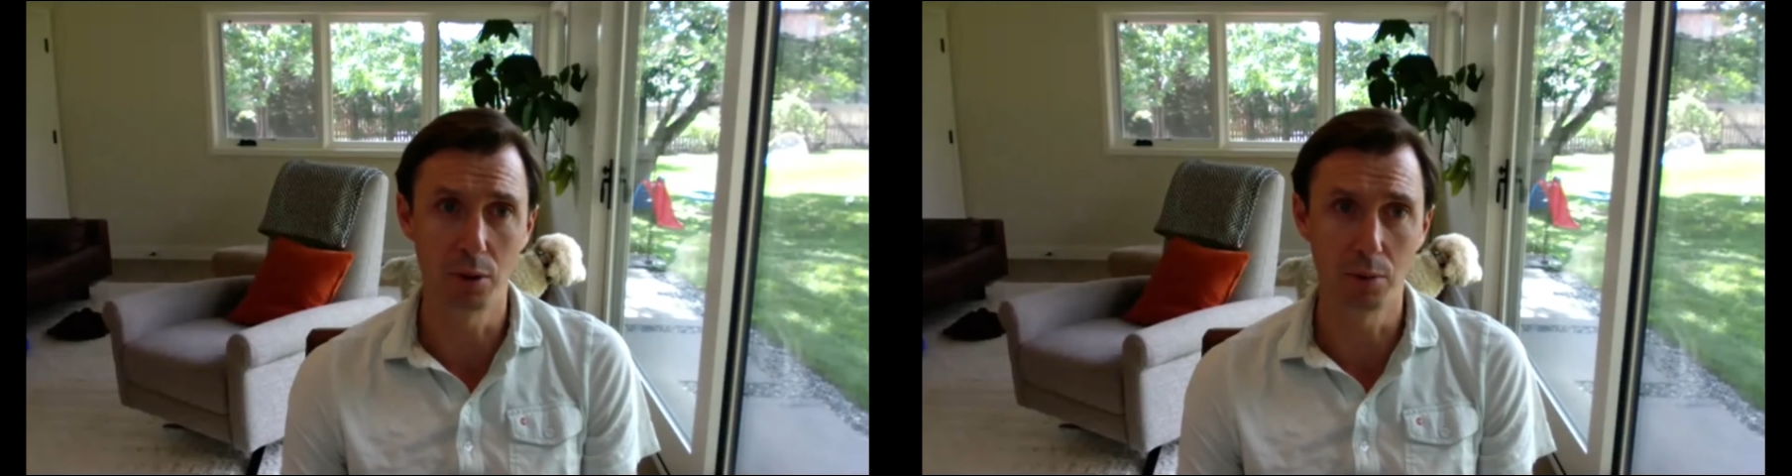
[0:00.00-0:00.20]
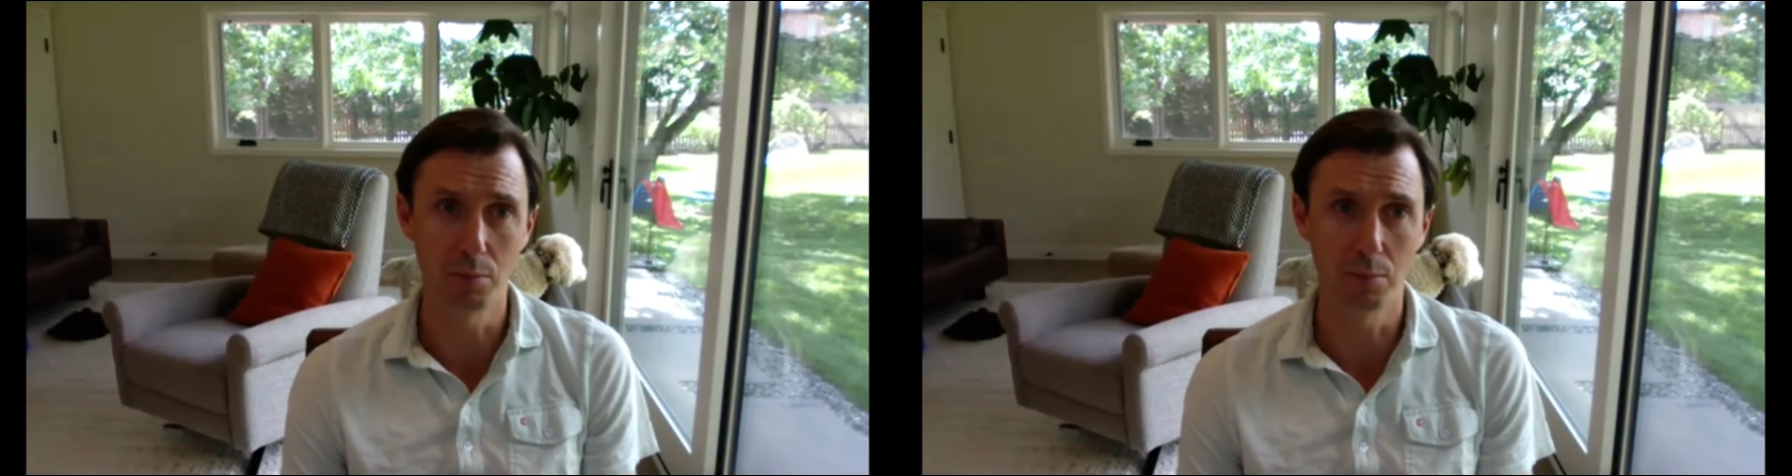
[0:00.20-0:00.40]

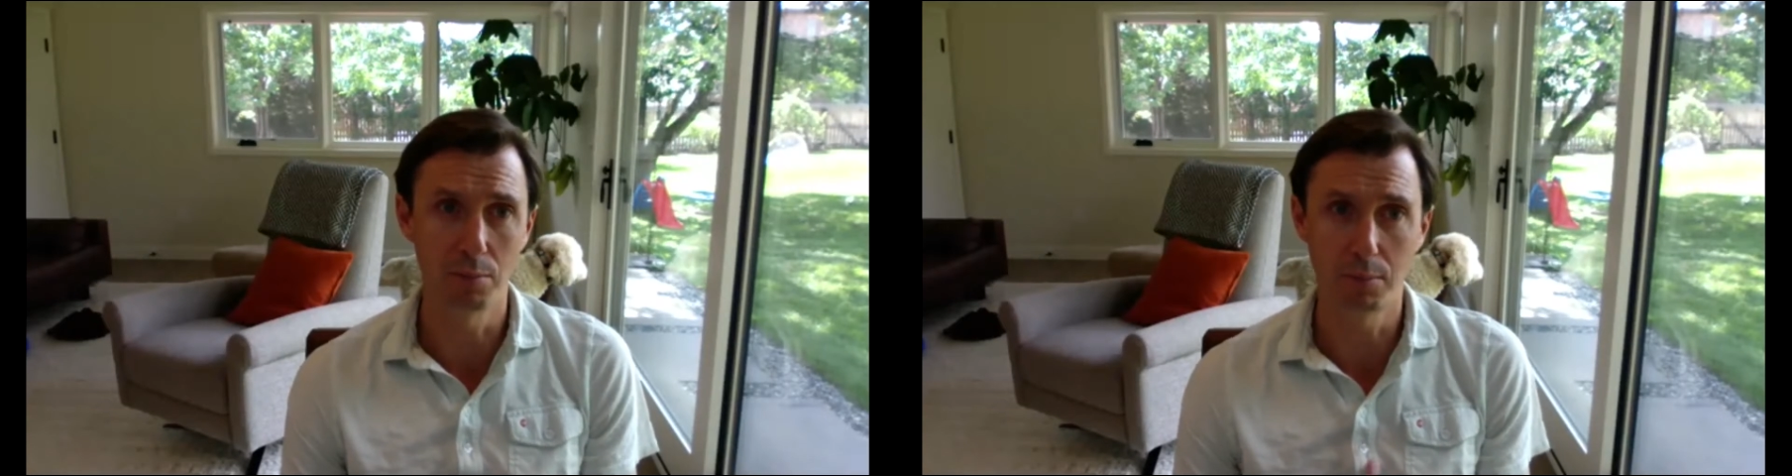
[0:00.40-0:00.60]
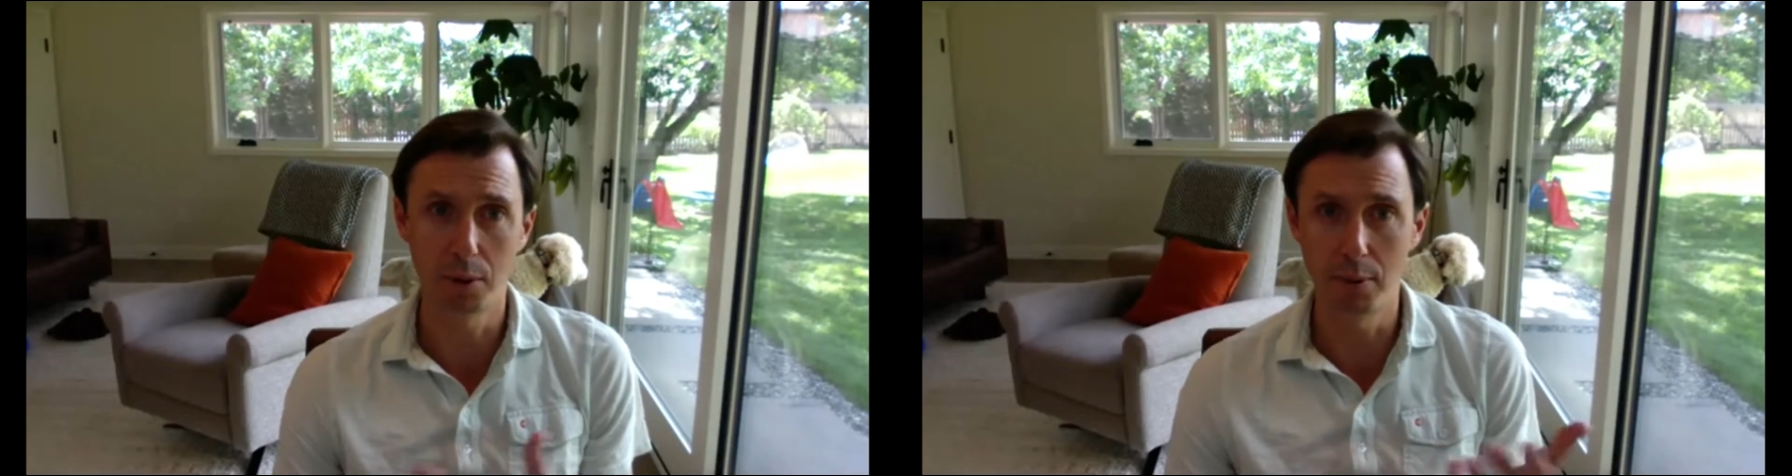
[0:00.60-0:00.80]
your
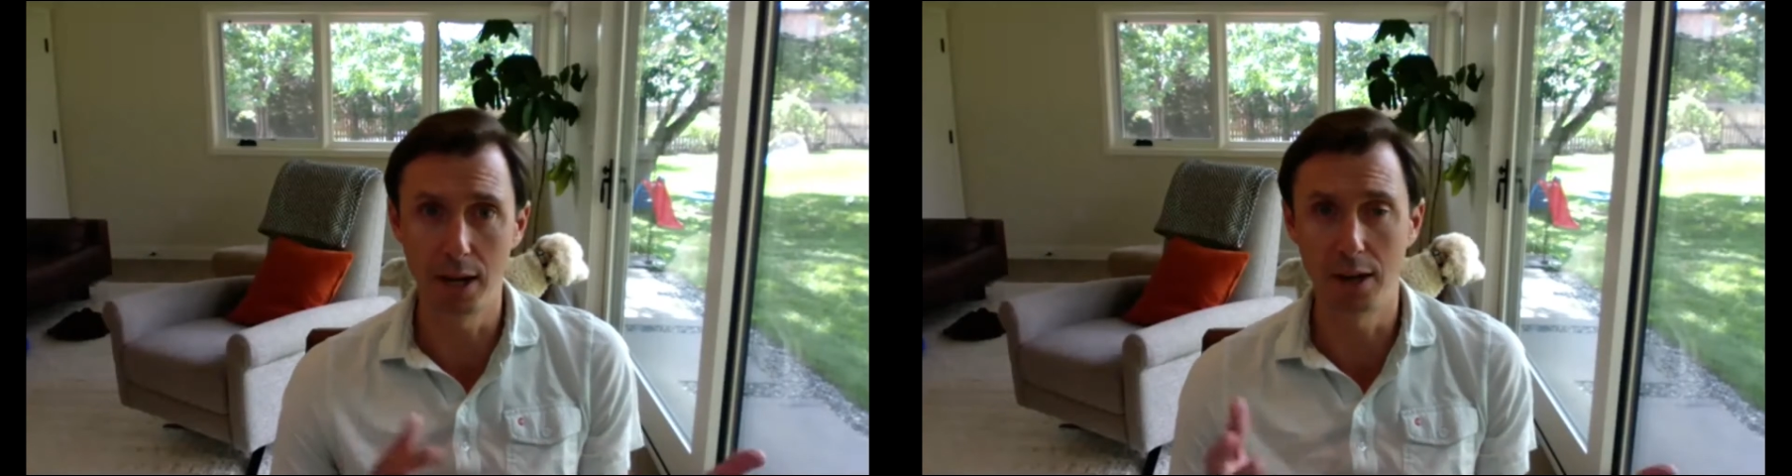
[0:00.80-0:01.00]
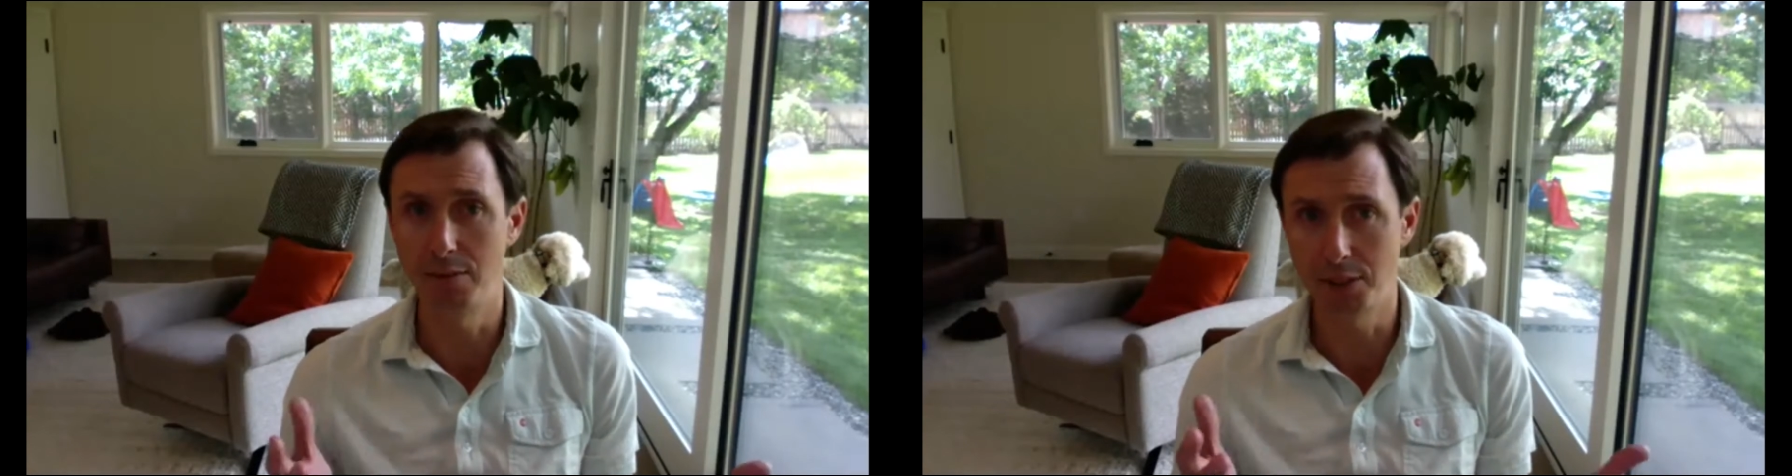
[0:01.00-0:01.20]

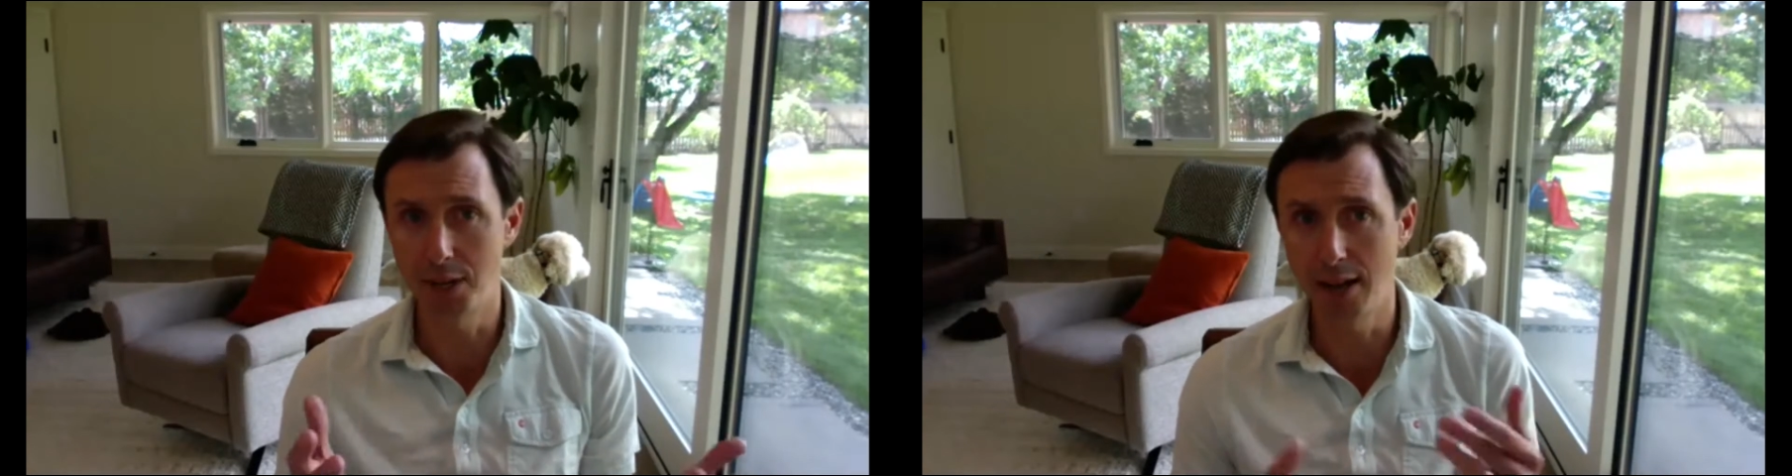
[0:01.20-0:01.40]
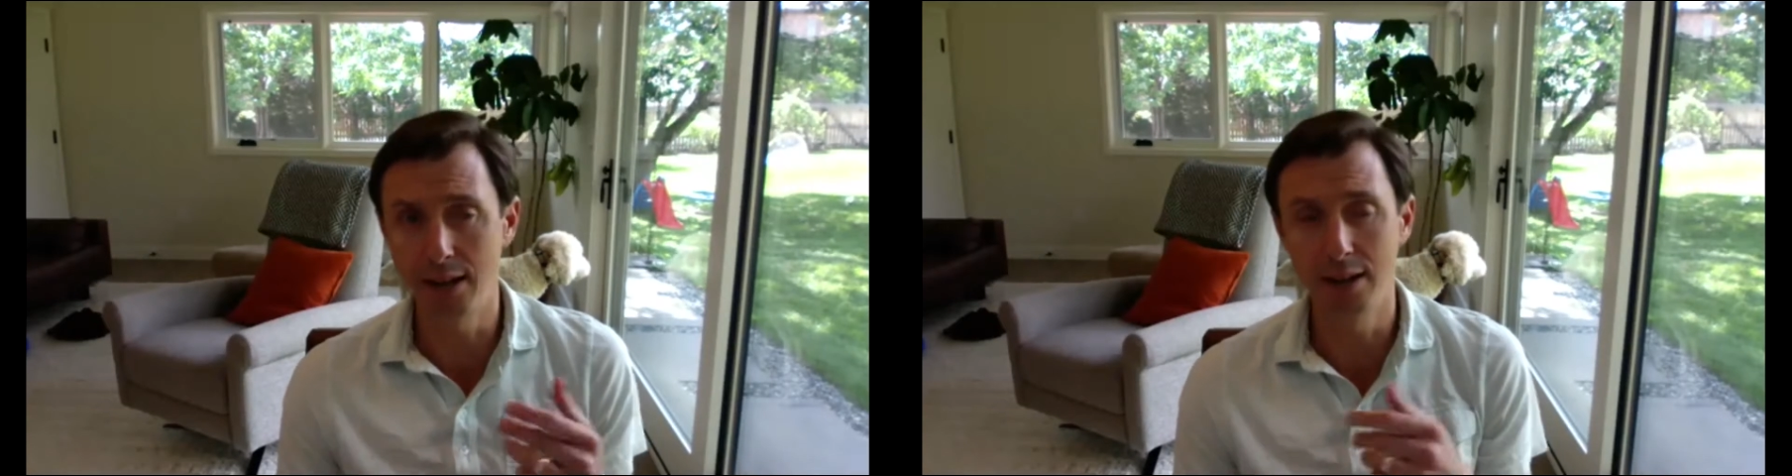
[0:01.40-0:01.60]
competitive set